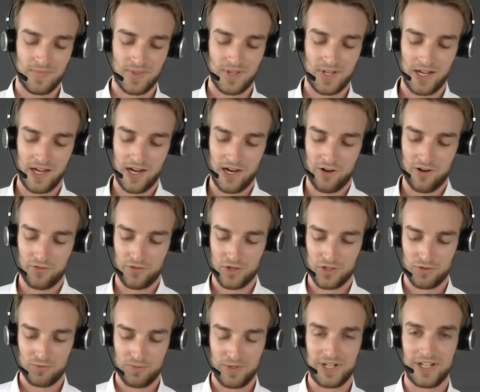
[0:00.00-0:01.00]
Yeah, of
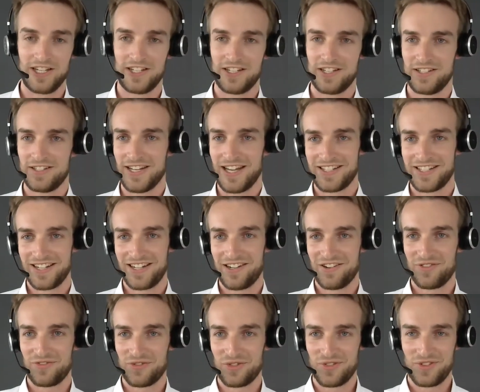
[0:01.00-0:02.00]
course, we need data
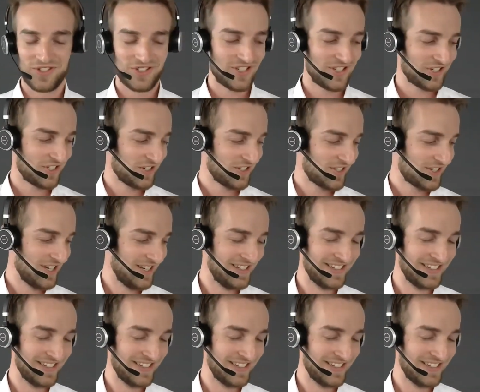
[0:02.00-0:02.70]
for decisions.